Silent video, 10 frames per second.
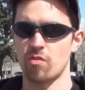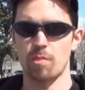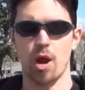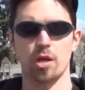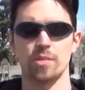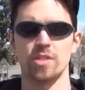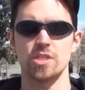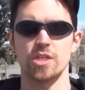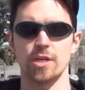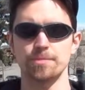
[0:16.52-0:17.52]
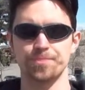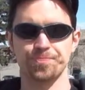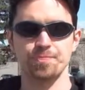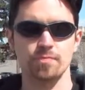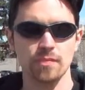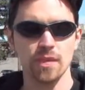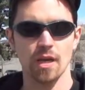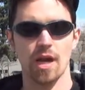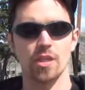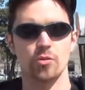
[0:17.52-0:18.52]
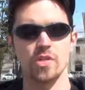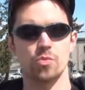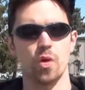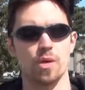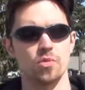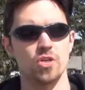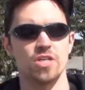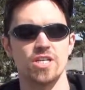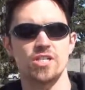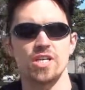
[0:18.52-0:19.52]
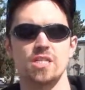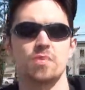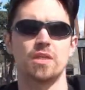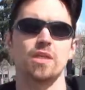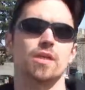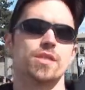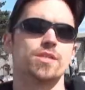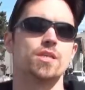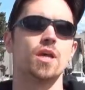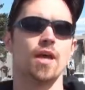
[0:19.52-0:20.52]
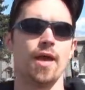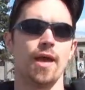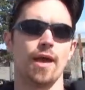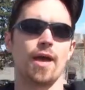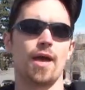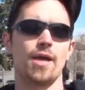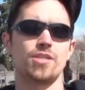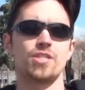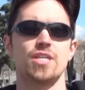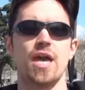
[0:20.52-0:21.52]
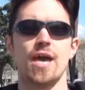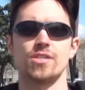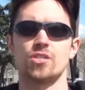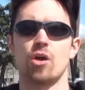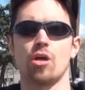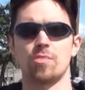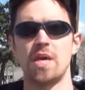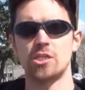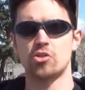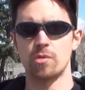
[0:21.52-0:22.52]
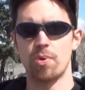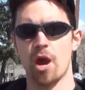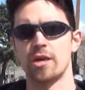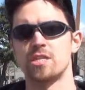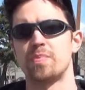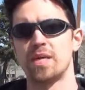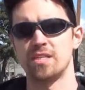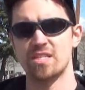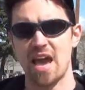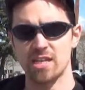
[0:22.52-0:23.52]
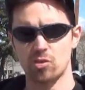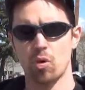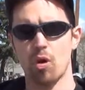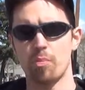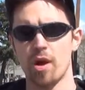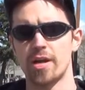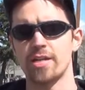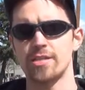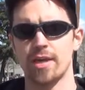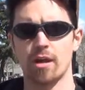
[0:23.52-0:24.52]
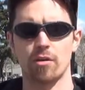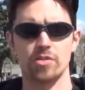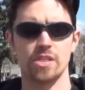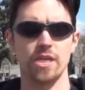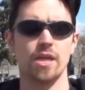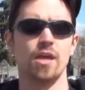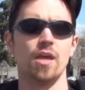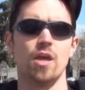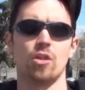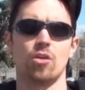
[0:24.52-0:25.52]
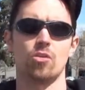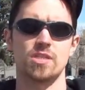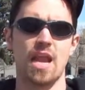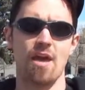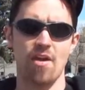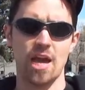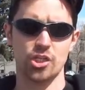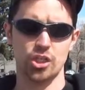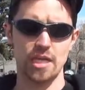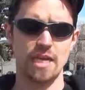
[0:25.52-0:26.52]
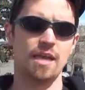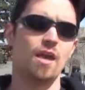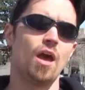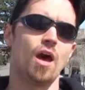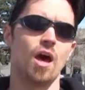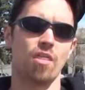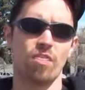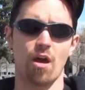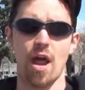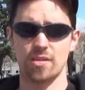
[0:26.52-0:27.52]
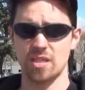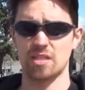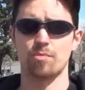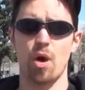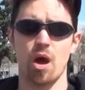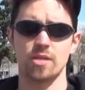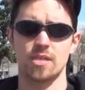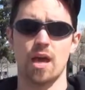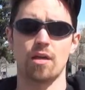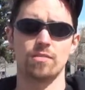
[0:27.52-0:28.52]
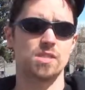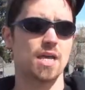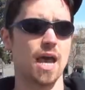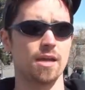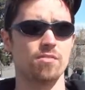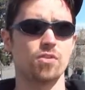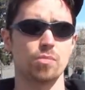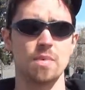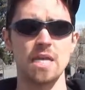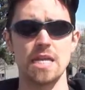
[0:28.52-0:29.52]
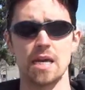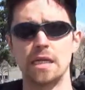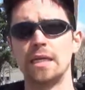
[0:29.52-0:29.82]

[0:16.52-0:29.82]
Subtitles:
for Parliament this year. The reason why I'm doing this is because I see as all the mainstream parties being status quo parties, and obviously those that have actually thought outside the box, outside of your media,